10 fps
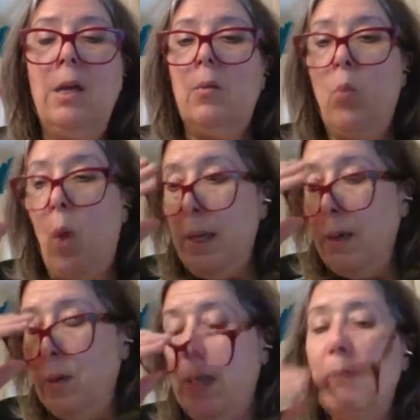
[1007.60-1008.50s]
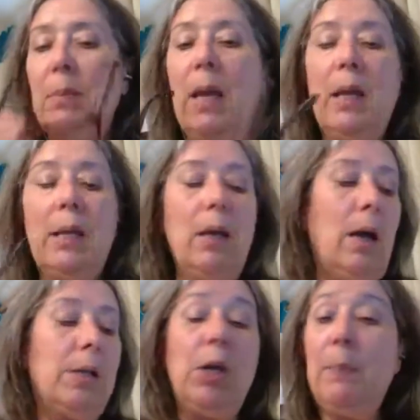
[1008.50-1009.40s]
One other name that
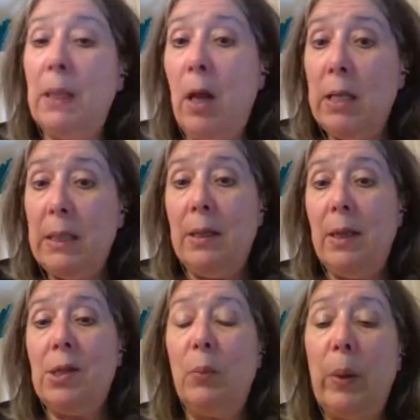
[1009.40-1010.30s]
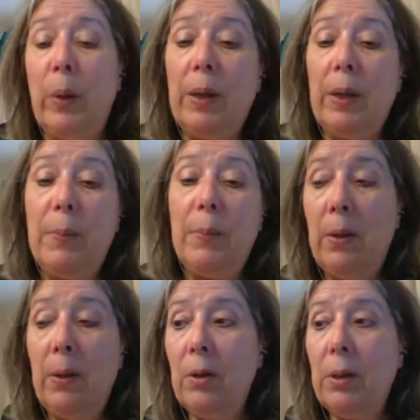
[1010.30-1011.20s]
Giambilati actually brought up
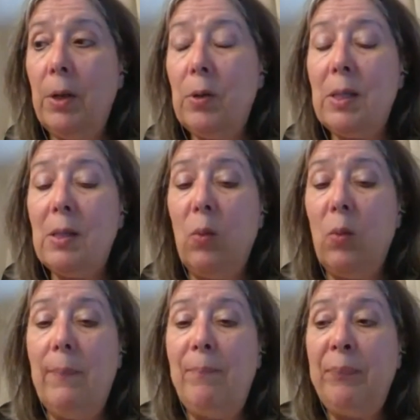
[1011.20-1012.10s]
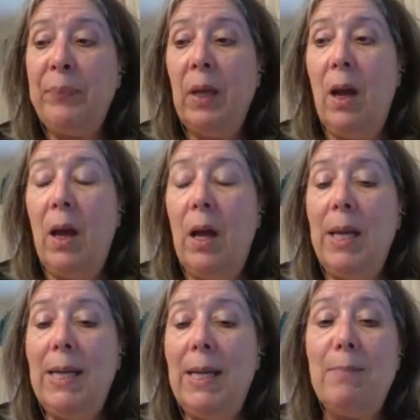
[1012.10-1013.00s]
earlier this week
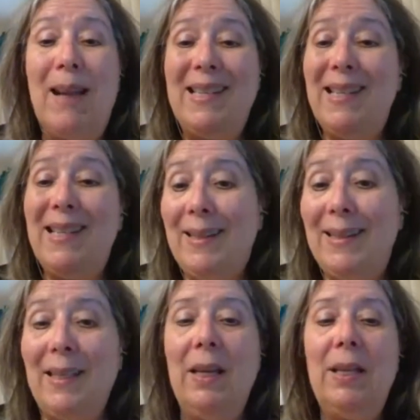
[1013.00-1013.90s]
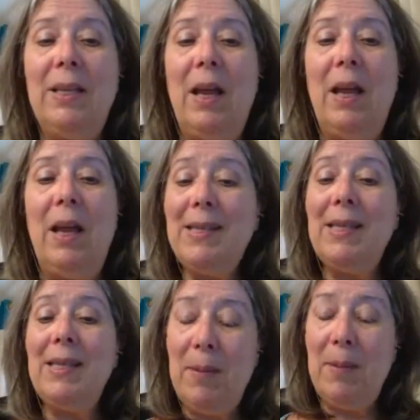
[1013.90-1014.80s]
is Maisetti. Now, this
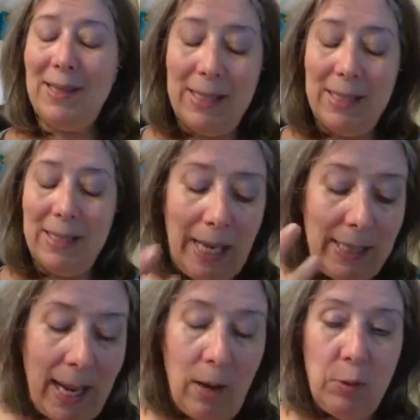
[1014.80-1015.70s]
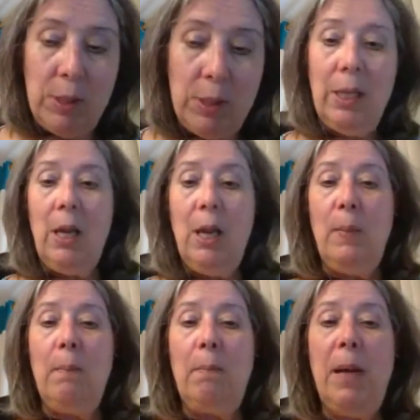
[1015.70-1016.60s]
name has died out,
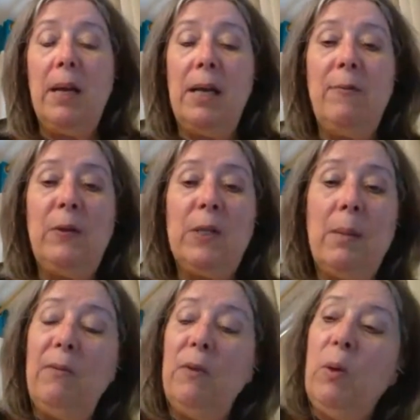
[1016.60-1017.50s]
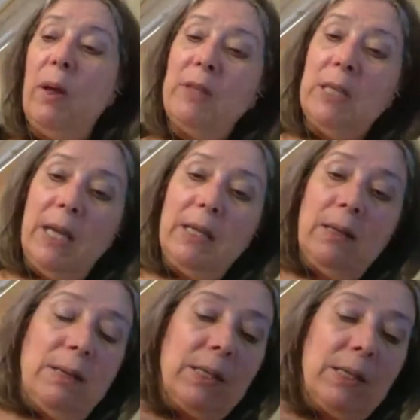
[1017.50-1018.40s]
but if some of you have done
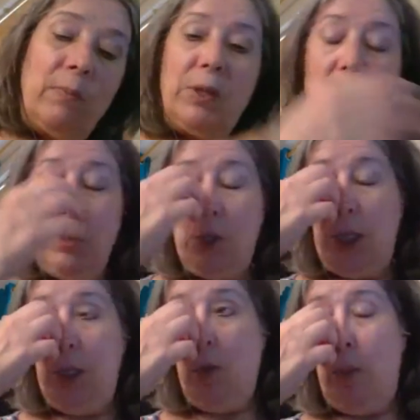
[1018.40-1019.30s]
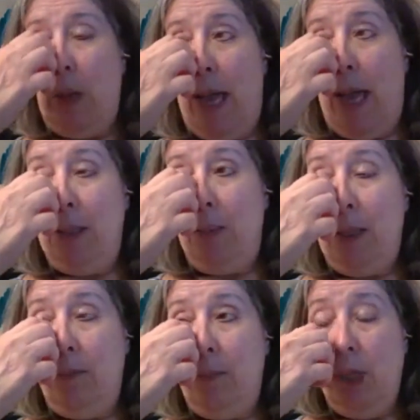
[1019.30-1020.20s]
some research and you happen to
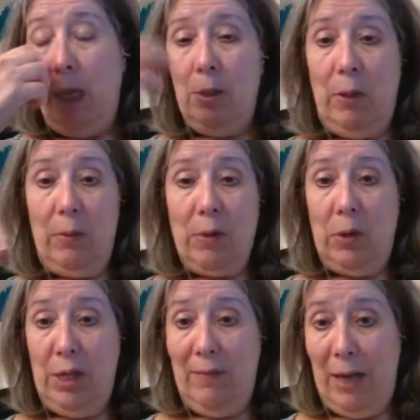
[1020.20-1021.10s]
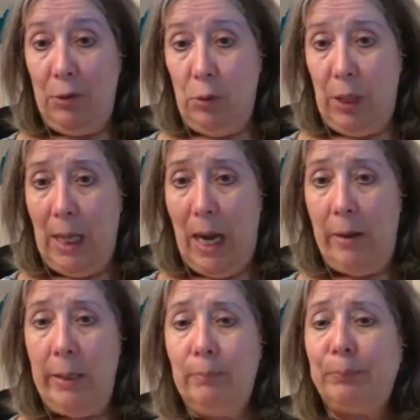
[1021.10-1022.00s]
be doing research in Val
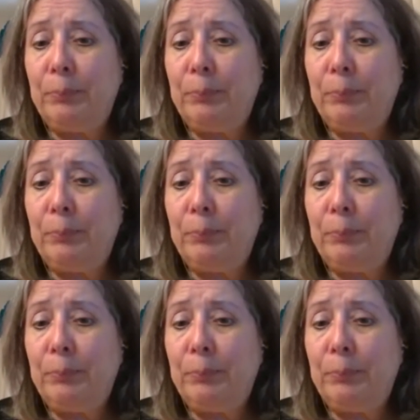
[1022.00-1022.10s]
Giudicarie,